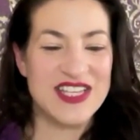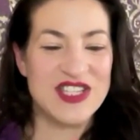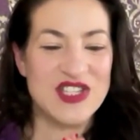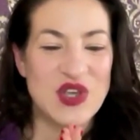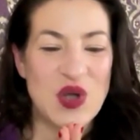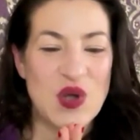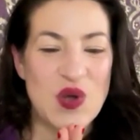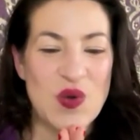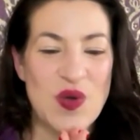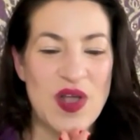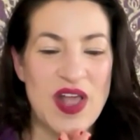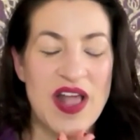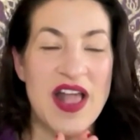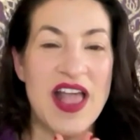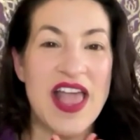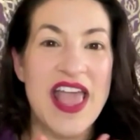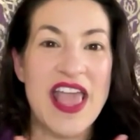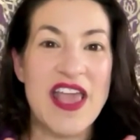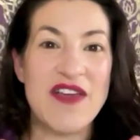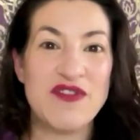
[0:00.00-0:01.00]
So
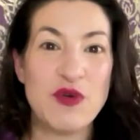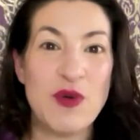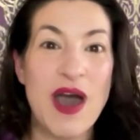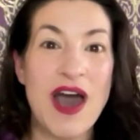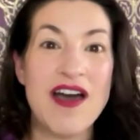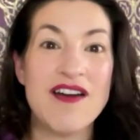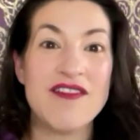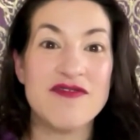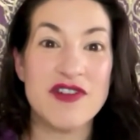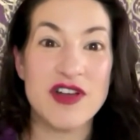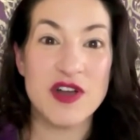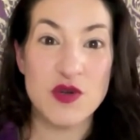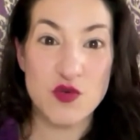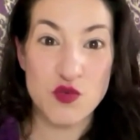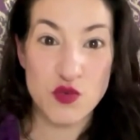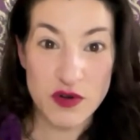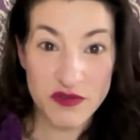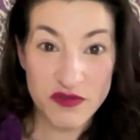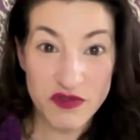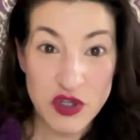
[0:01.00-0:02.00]
if you have
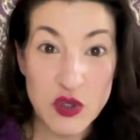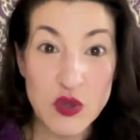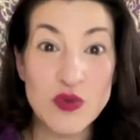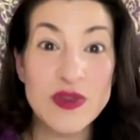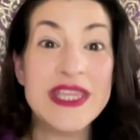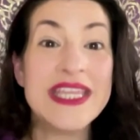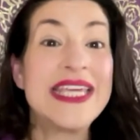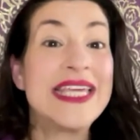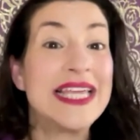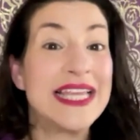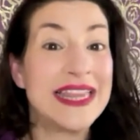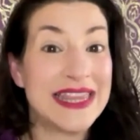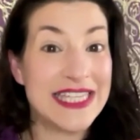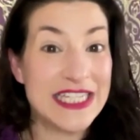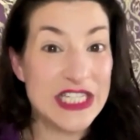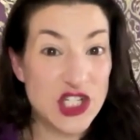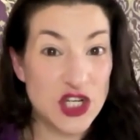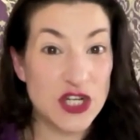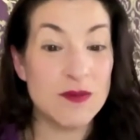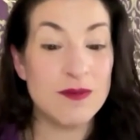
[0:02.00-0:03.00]
reviewed the
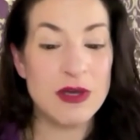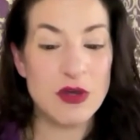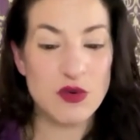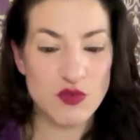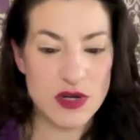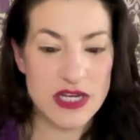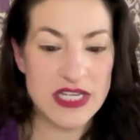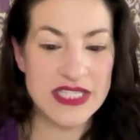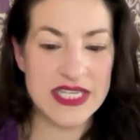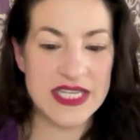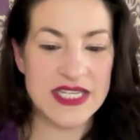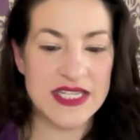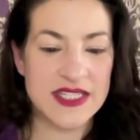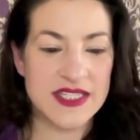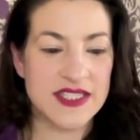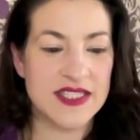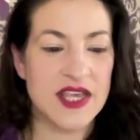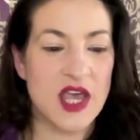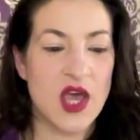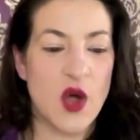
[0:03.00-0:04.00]
legitimate
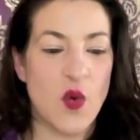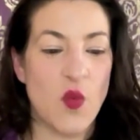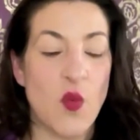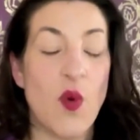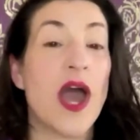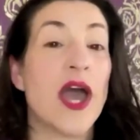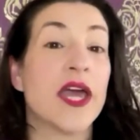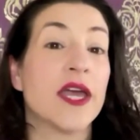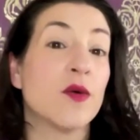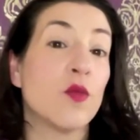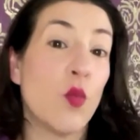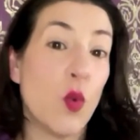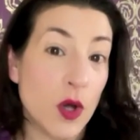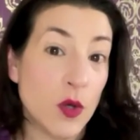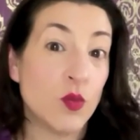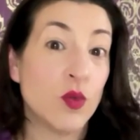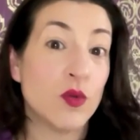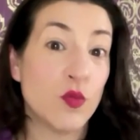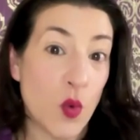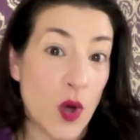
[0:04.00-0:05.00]
reasons why
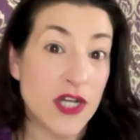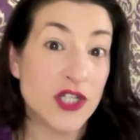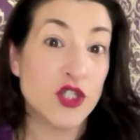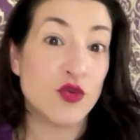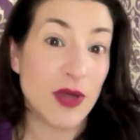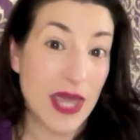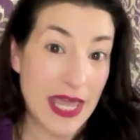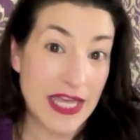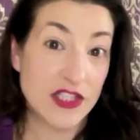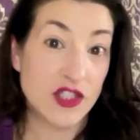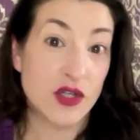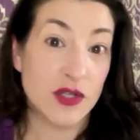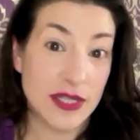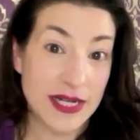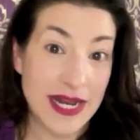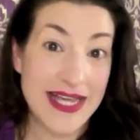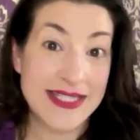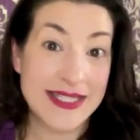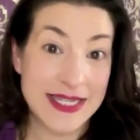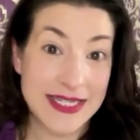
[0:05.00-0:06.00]
one would want to cancel
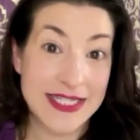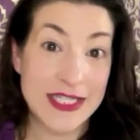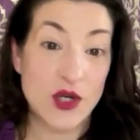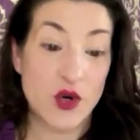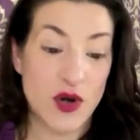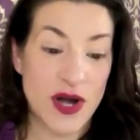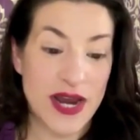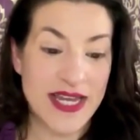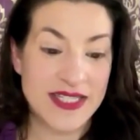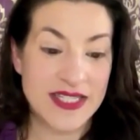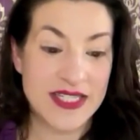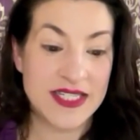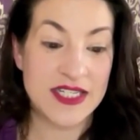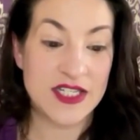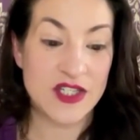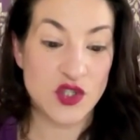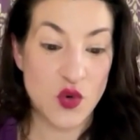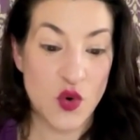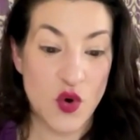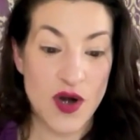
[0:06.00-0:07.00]
an SAT or
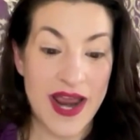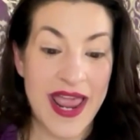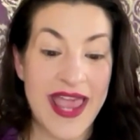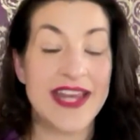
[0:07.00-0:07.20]
ACT score,